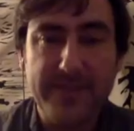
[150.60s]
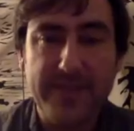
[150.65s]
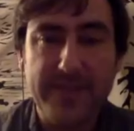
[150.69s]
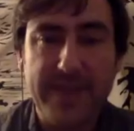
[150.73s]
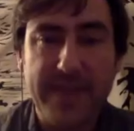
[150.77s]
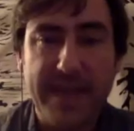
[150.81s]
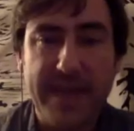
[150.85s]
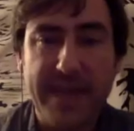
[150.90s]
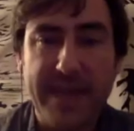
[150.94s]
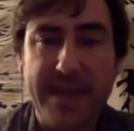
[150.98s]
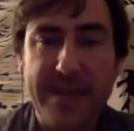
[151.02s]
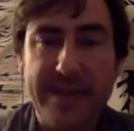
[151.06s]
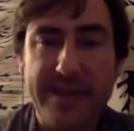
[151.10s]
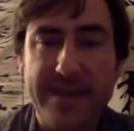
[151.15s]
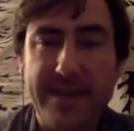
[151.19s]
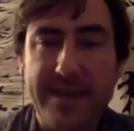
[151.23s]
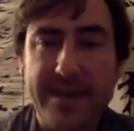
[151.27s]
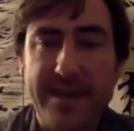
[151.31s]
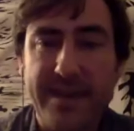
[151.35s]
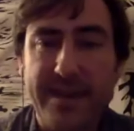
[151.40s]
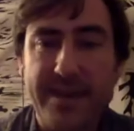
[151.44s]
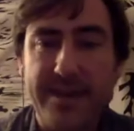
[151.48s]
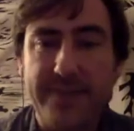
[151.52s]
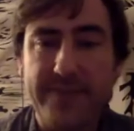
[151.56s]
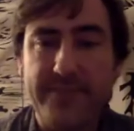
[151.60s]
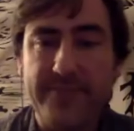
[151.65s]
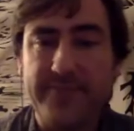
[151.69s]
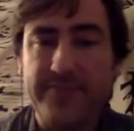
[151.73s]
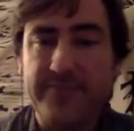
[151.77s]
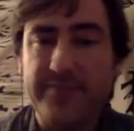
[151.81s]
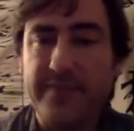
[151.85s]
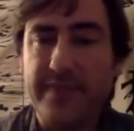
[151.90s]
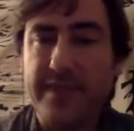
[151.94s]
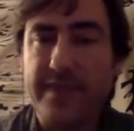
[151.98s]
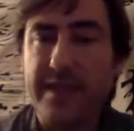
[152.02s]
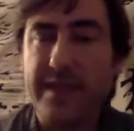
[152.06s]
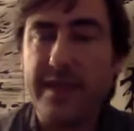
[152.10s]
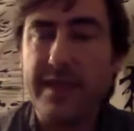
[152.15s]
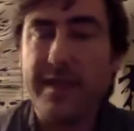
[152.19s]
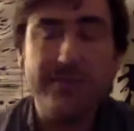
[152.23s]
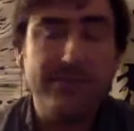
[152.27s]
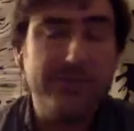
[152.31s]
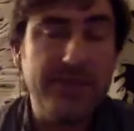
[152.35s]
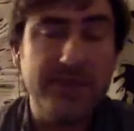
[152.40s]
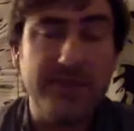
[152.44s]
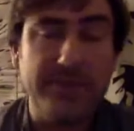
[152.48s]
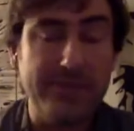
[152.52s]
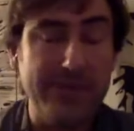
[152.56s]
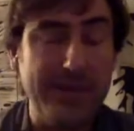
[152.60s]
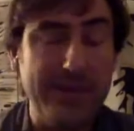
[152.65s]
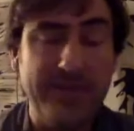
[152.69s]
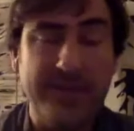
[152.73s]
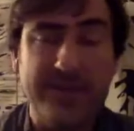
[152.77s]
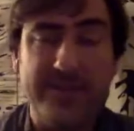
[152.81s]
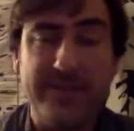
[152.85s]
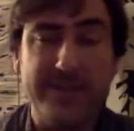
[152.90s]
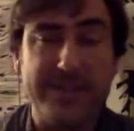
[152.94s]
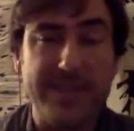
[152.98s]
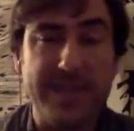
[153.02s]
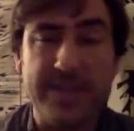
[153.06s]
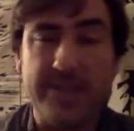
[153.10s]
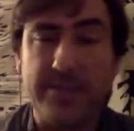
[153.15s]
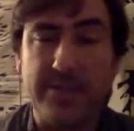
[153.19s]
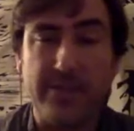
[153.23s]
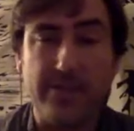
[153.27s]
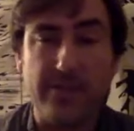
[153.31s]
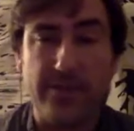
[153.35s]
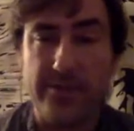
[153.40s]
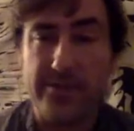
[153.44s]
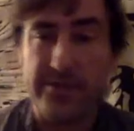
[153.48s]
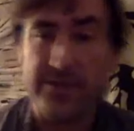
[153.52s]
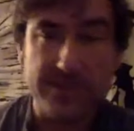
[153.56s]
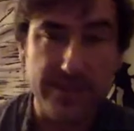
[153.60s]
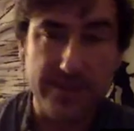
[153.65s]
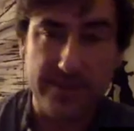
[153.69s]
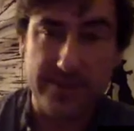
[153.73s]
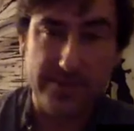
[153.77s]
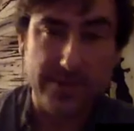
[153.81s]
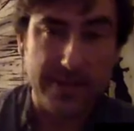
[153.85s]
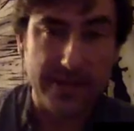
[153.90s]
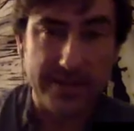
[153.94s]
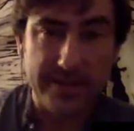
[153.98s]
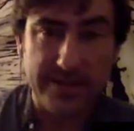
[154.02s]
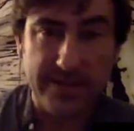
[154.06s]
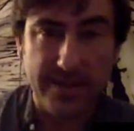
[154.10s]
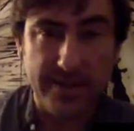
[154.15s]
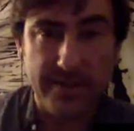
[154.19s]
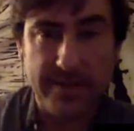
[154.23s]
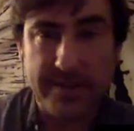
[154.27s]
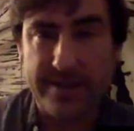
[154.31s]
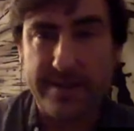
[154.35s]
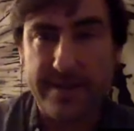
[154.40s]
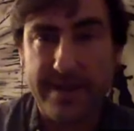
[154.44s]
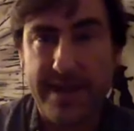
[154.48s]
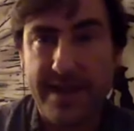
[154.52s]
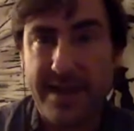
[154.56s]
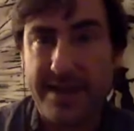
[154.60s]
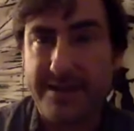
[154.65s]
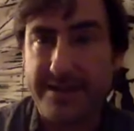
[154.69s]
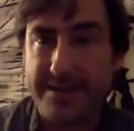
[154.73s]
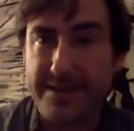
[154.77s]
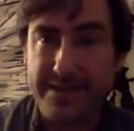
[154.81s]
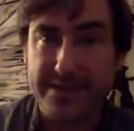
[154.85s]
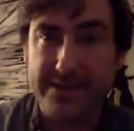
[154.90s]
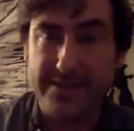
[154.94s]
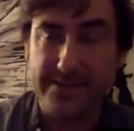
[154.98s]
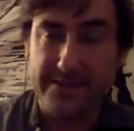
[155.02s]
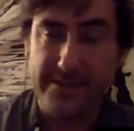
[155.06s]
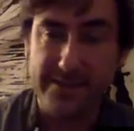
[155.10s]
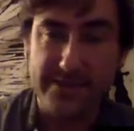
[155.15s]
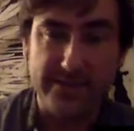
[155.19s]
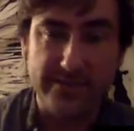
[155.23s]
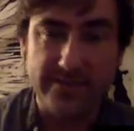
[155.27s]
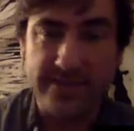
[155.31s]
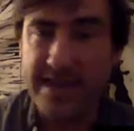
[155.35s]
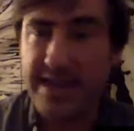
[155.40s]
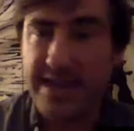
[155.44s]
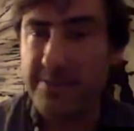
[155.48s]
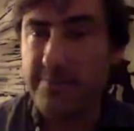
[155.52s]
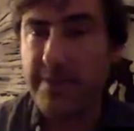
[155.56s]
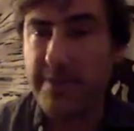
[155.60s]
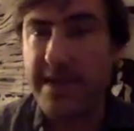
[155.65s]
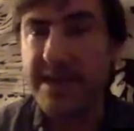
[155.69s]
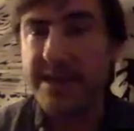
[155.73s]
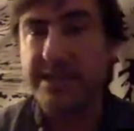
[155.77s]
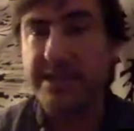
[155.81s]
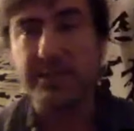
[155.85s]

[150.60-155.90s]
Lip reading: And even if it's Game of Thrones, we can talk about that. There's a Reddit page,